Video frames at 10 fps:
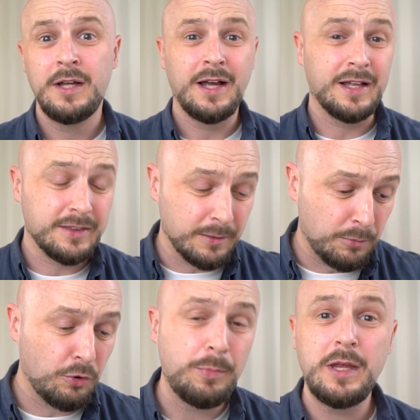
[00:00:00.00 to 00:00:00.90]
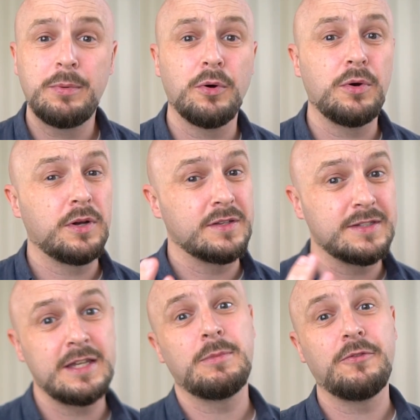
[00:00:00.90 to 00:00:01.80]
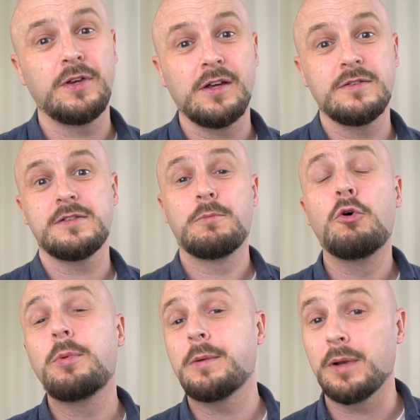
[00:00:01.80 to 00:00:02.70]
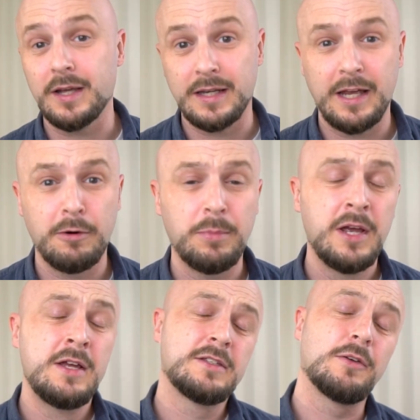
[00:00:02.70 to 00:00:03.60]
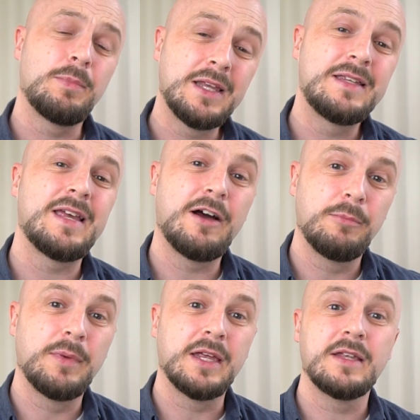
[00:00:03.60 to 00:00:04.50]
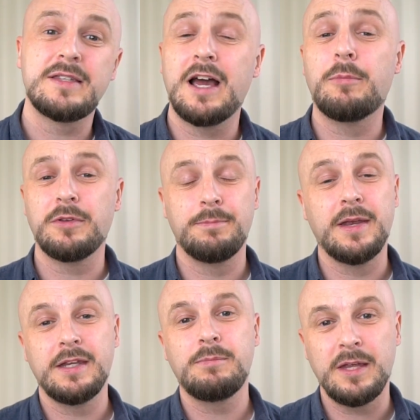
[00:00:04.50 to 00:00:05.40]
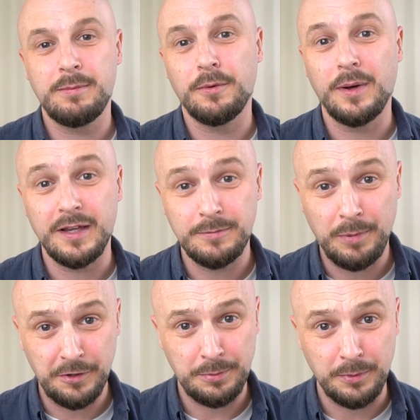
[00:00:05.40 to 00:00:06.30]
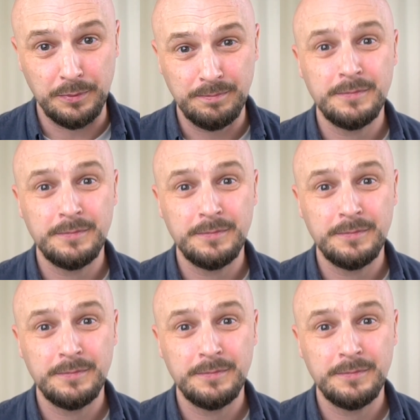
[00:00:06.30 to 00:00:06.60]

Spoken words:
and the more people who can see my videos, the more people I can help, so please help me to help as many people as possible.